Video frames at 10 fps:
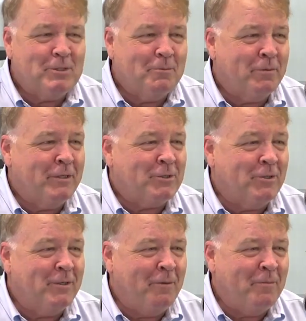It's a
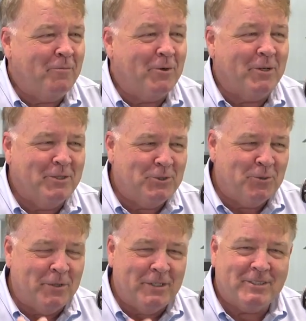pleasure. I'm really
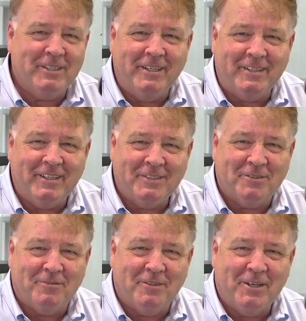enjoying Sydney. Thanks
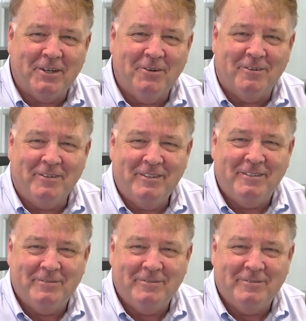for flying over.